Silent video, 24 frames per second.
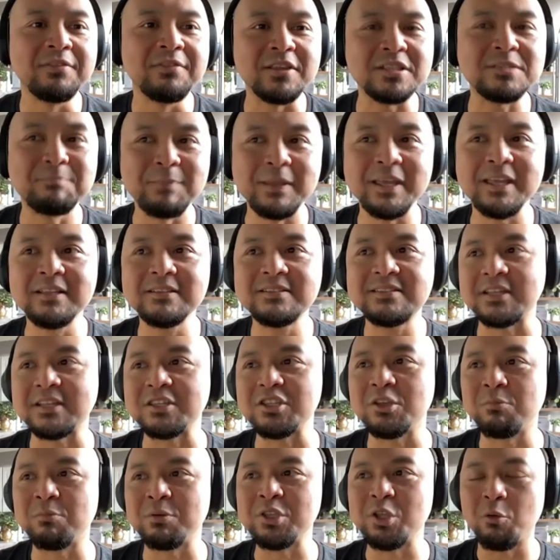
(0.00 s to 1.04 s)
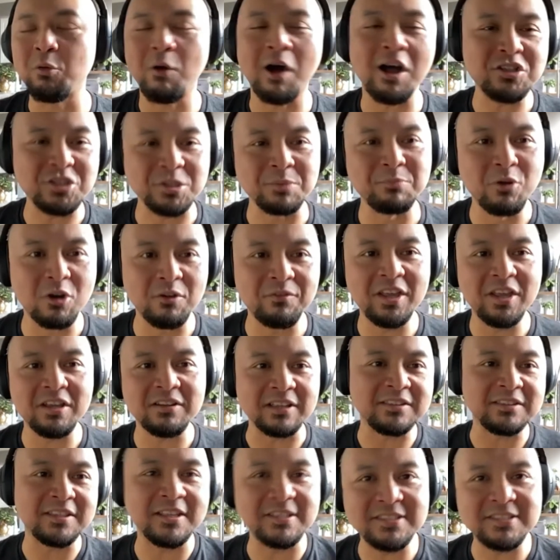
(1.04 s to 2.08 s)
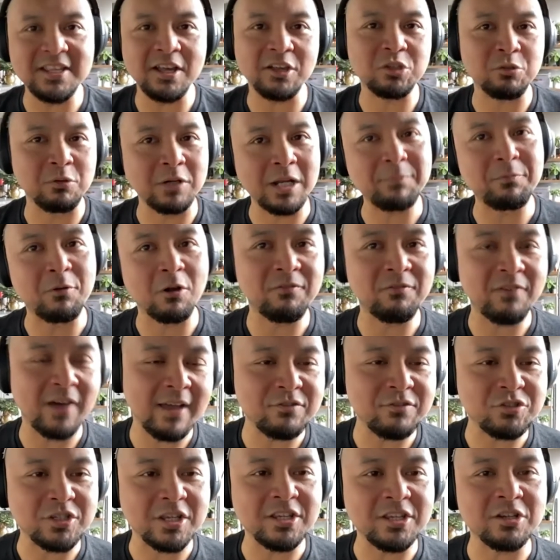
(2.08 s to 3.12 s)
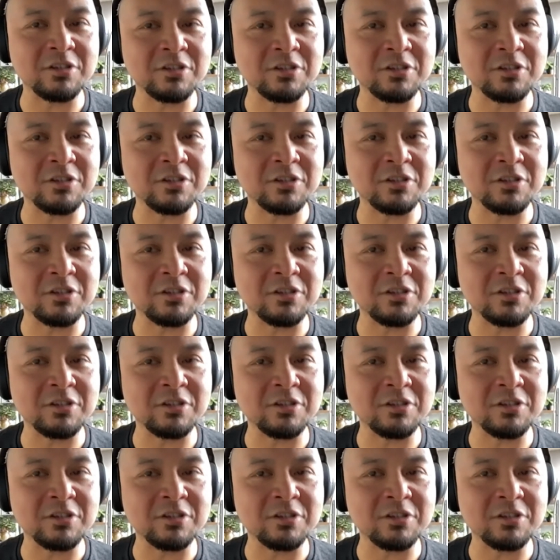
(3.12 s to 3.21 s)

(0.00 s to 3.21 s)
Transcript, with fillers: This means that you, when you watch a movie in the TCL 20 Pro 5G,